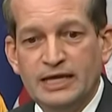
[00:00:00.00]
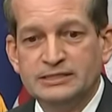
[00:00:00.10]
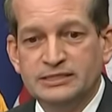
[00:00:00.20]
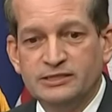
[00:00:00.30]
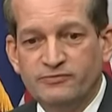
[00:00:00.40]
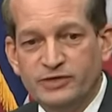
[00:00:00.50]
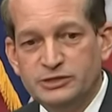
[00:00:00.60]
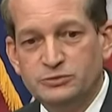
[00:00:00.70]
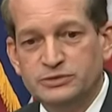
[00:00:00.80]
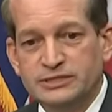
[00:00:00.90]
as
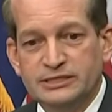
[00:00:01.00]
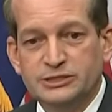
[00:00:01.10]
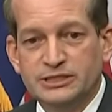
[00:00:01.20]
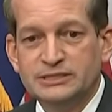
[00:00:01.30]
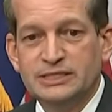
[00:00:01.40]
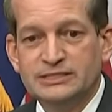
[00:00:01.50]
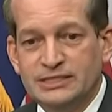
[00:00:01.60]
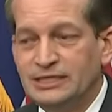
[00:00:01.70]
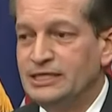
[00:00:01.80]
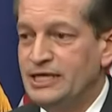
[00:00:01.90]
individuals that just
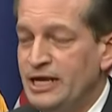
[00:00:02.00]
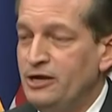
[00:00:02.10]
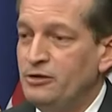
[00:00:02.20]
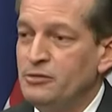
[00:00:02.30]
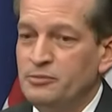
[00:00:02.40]
didn't care,